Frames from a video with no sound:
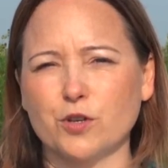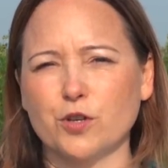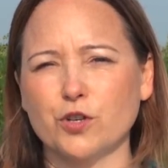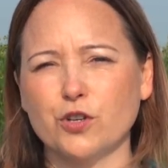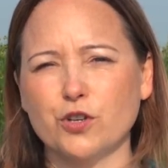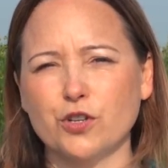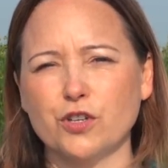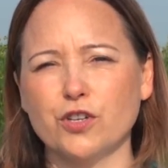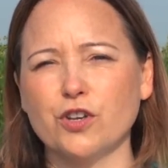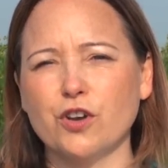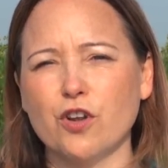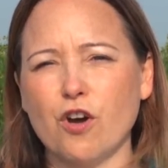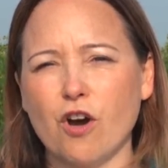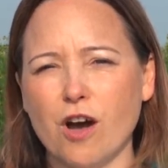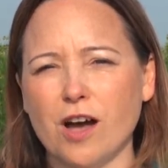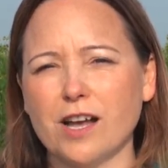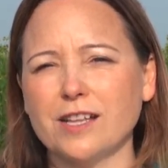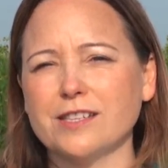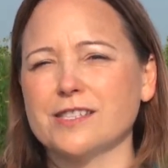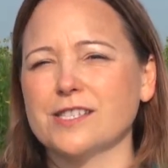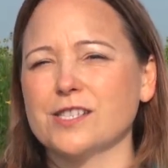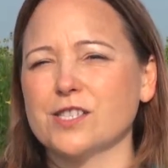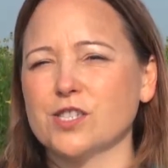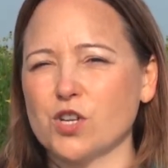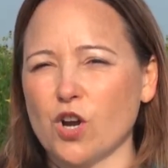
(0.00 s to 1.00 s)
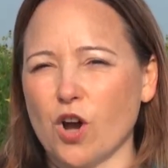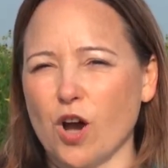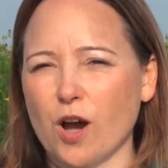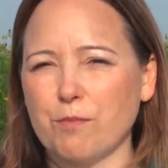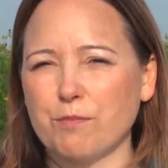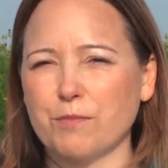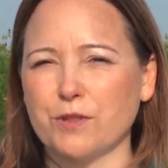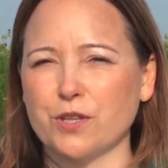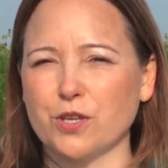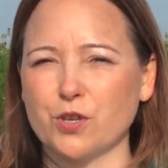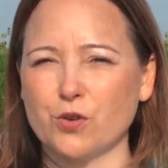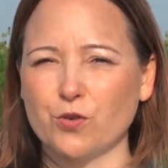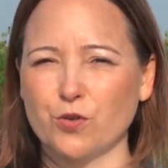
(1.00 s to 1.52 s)
could not
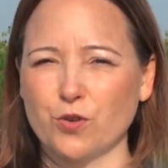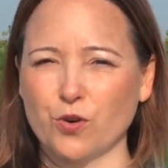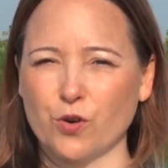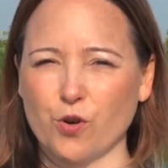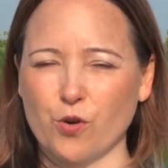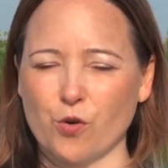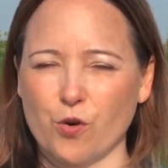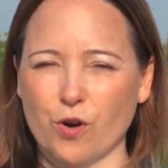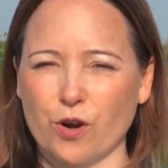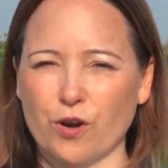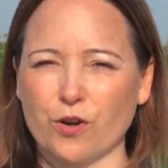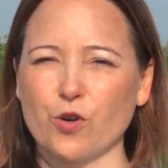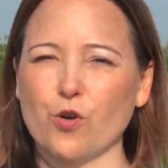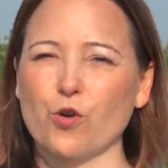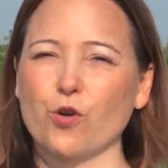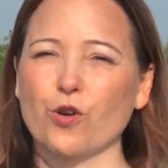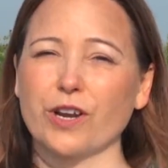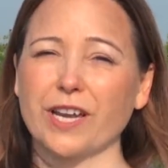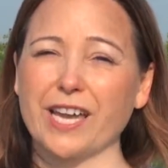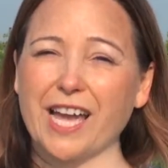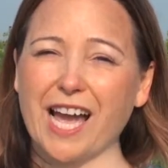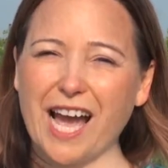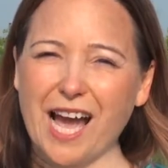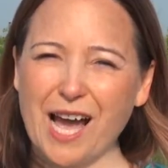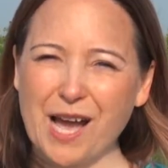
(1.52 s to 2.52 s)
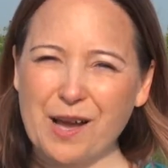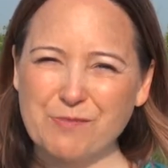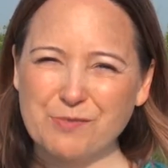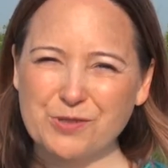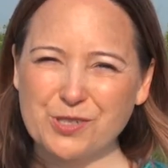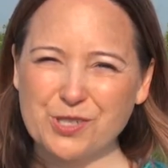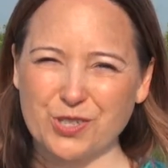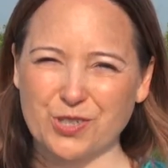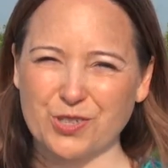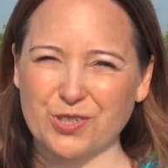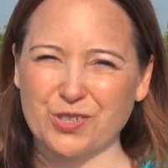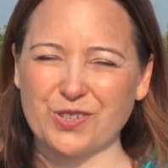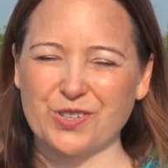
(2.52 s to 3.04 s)
stop the unicorn or
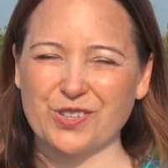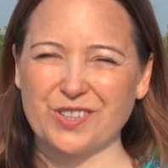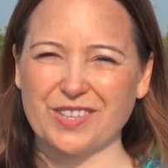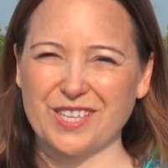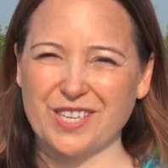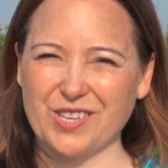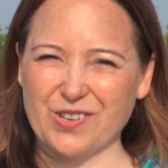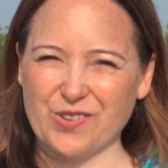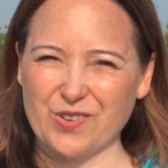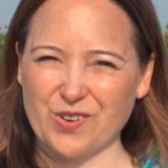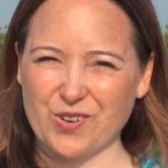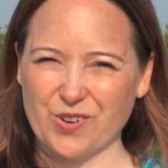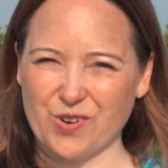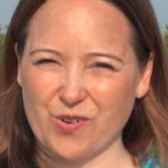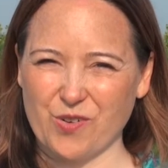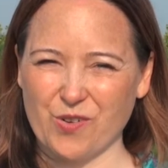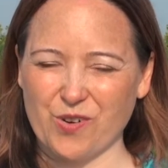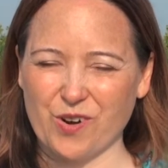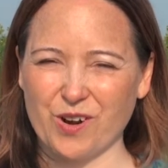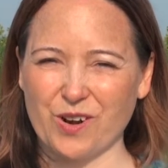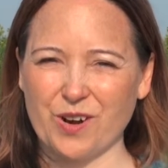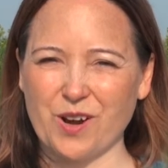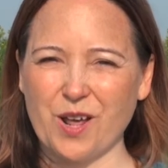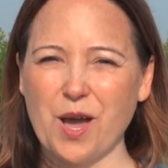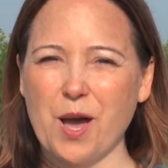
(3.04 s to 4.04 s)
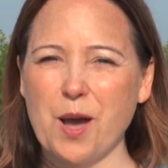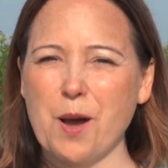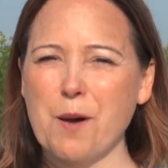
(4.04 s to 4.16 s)
capture the unicorn.